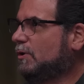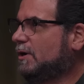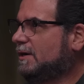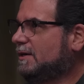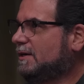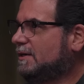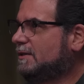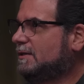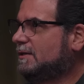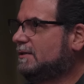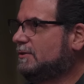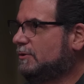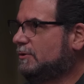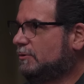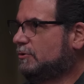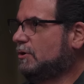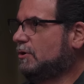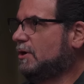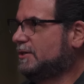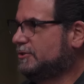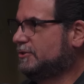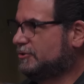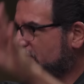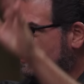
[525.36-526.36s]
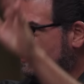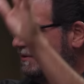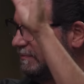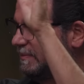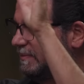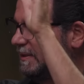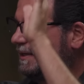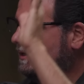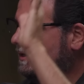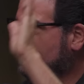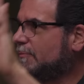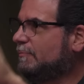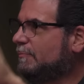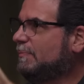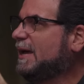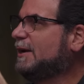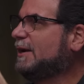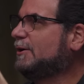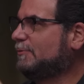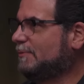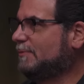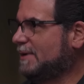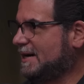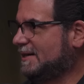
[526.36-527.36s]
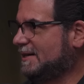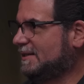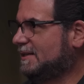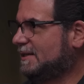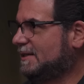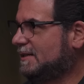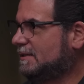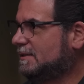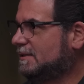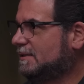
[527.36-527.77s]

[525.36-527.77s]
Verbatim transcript: weren't. You thought it should have been a better ranking.